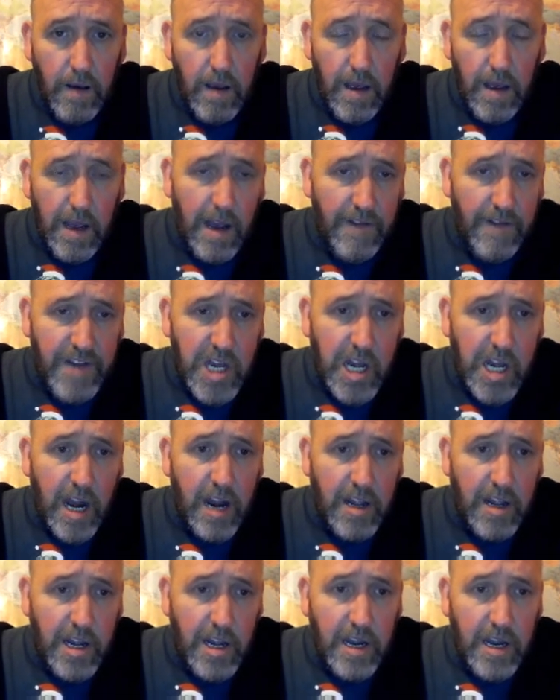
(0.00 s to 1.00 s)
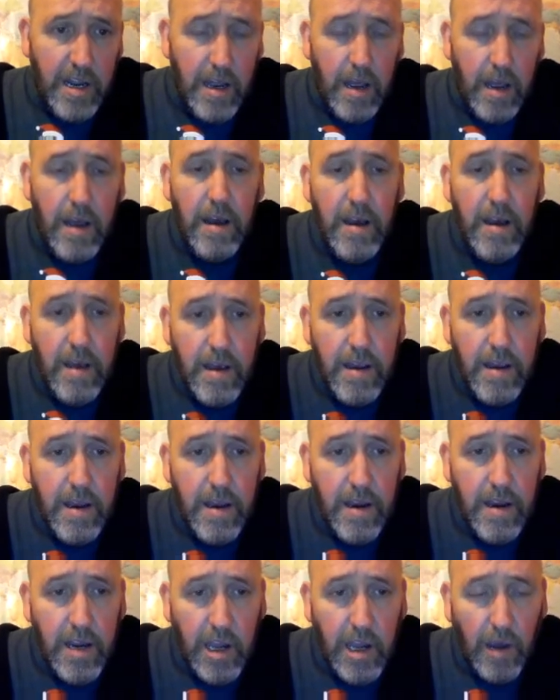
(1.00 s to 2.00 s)
I've started it.
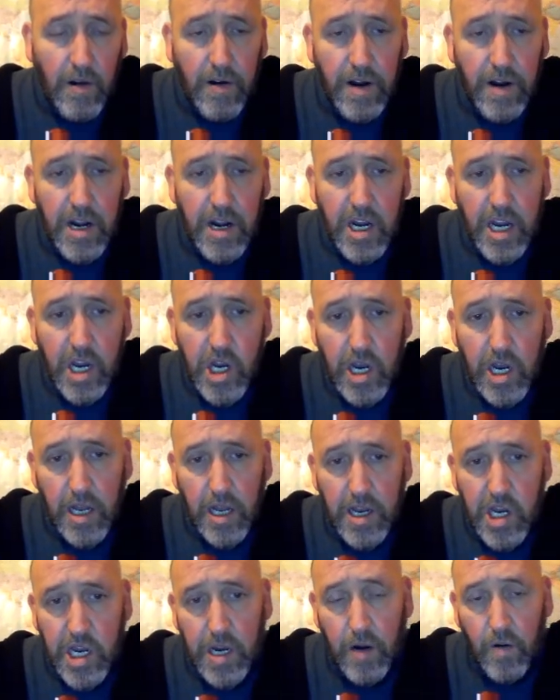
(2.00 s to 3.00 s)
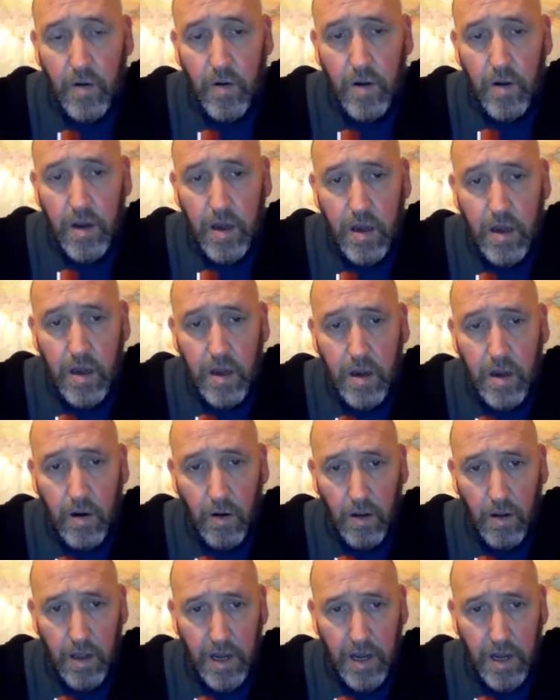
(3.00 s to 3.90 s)
Counter initially 0, total